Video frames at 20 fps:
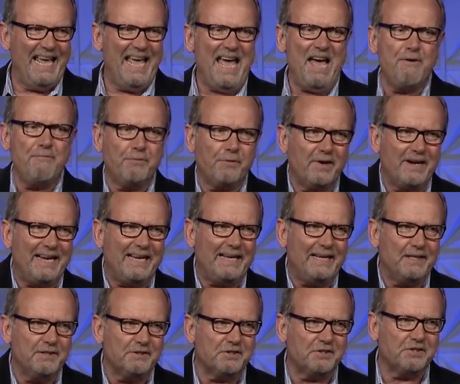
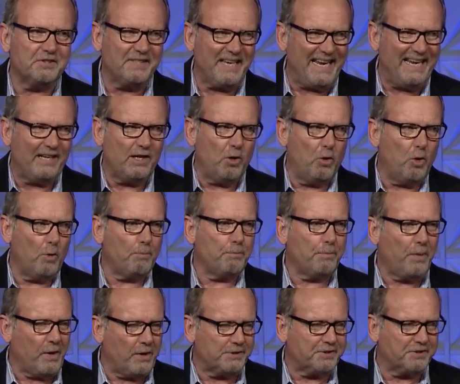every single
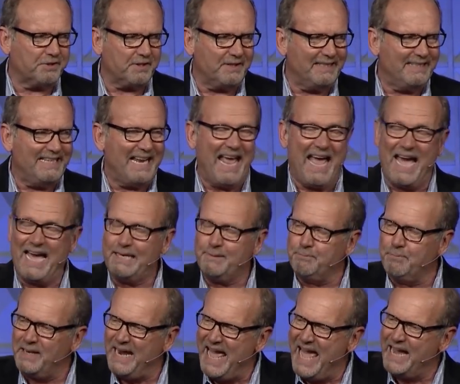person
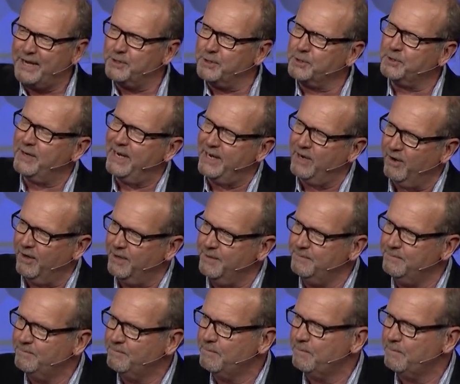had black or gray on.